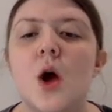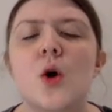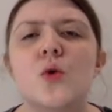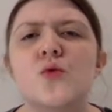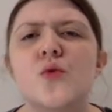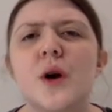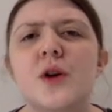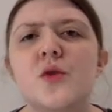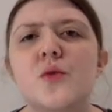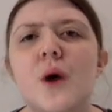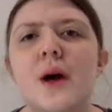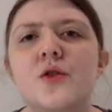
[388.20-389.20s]
try to
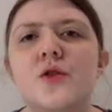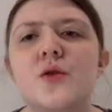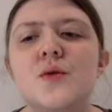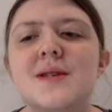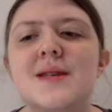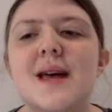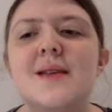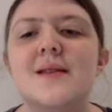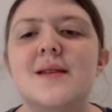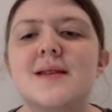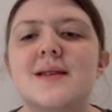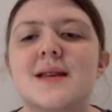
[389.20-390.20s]
write 2
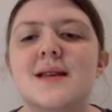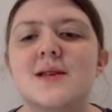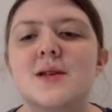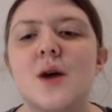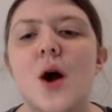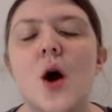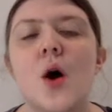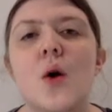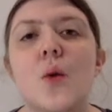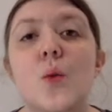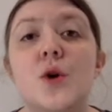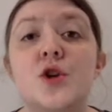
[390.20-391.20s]
sentences
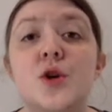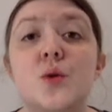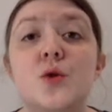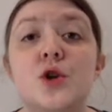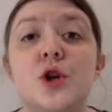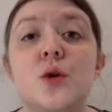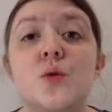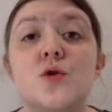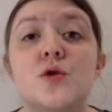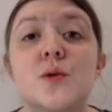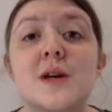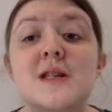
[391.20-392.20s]
which you could use
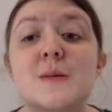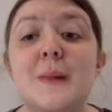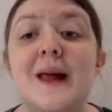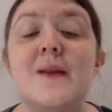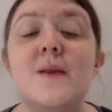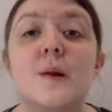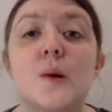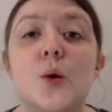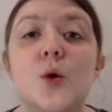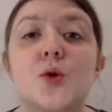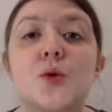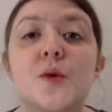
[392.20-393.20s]
to explain the law
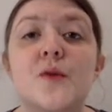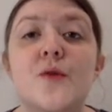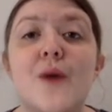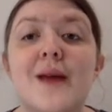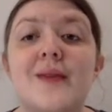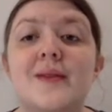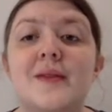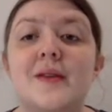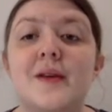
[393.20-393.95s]
to a friend.